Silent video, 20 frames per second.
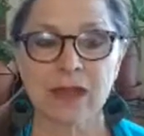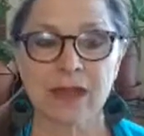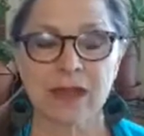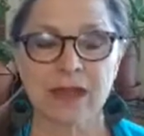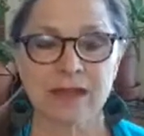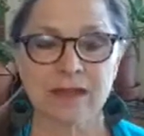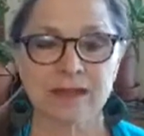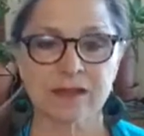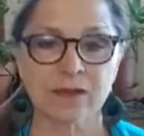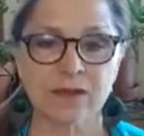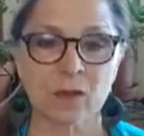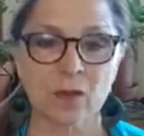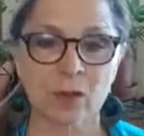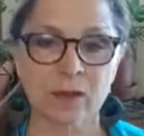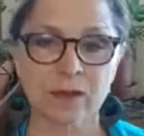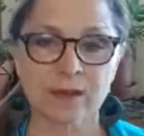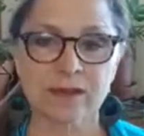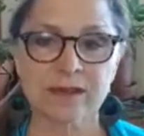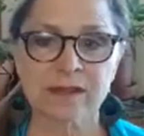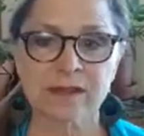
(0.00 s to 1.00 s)
And so the
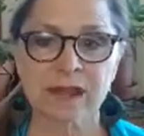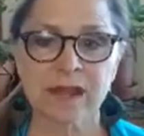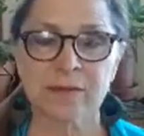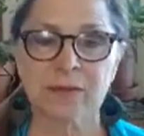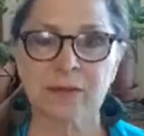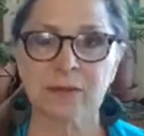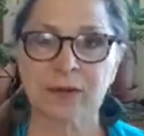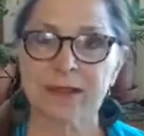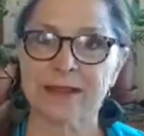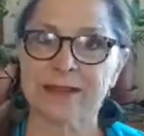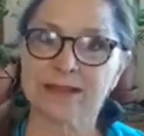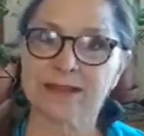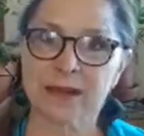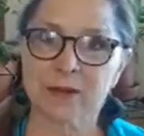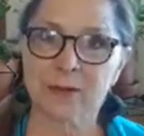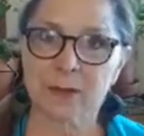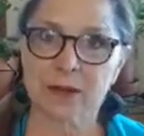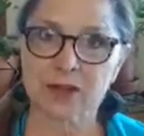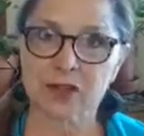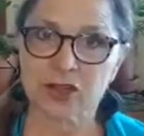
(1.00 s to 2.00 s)
oils and blends that
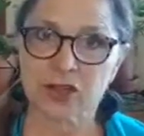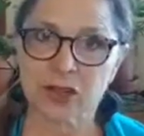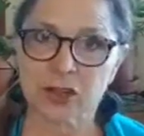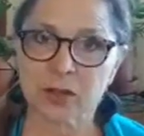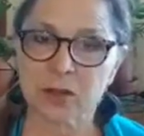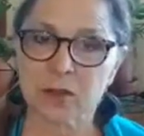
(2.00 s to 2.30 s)
I want to share